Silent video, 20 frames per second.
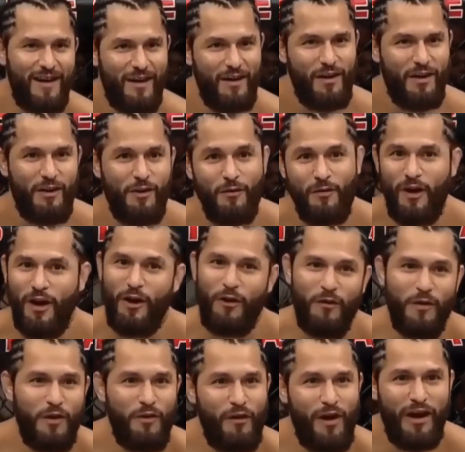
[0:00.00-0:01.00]
Game
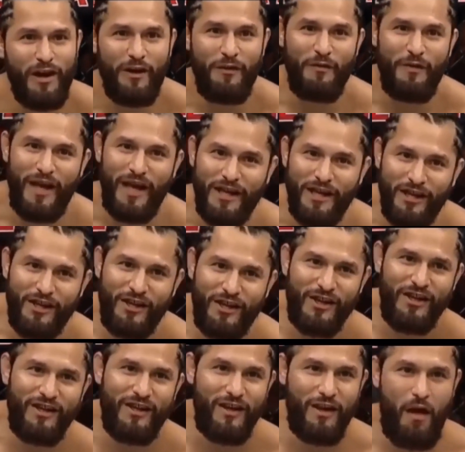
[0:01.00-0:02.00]
Bread is in
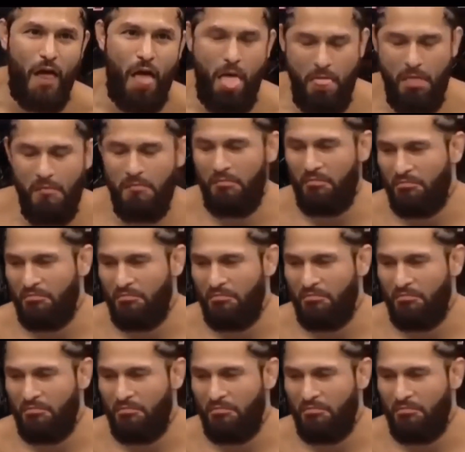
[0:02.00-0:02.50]
the building.